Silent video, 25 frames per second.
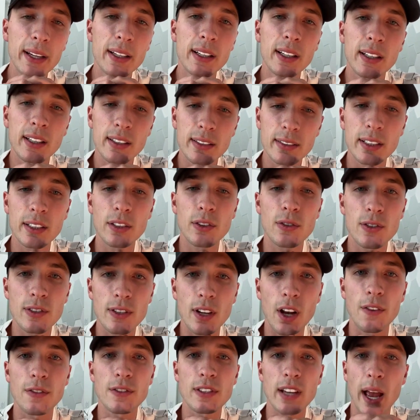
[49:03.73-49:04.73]
am I going to
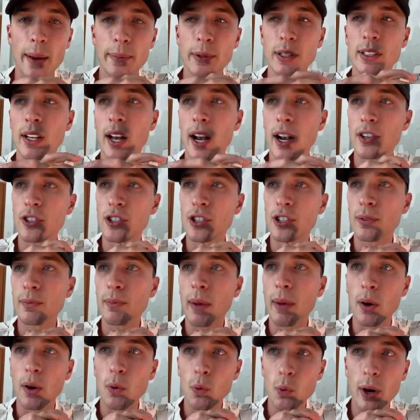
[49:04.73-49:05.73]
continue
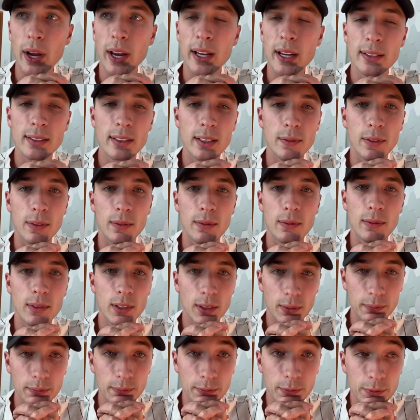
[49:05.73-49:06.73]
self-sabotaging my way to
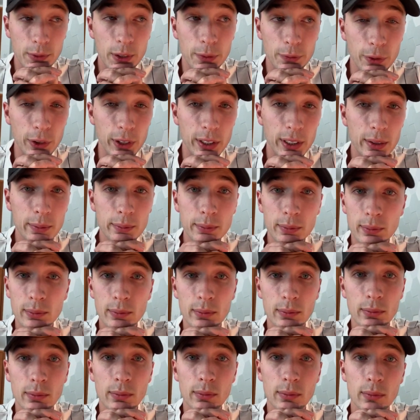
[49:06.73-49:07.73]

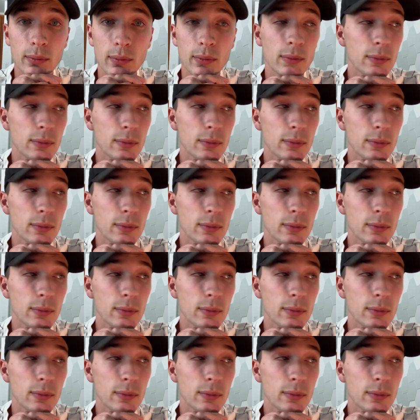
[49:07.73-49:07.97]
freedom?